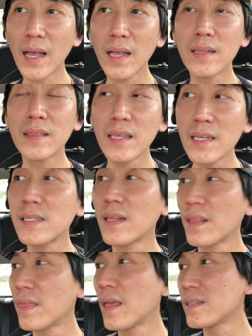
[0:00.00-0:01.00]
These are
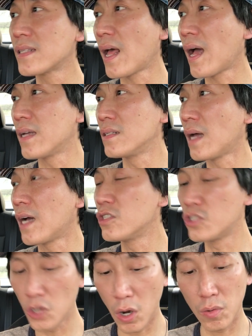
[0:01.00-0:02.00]
the things that I
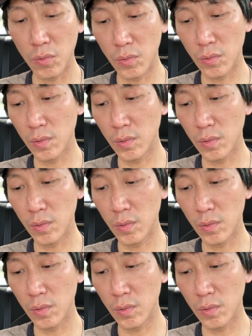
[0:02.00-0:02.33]
don't,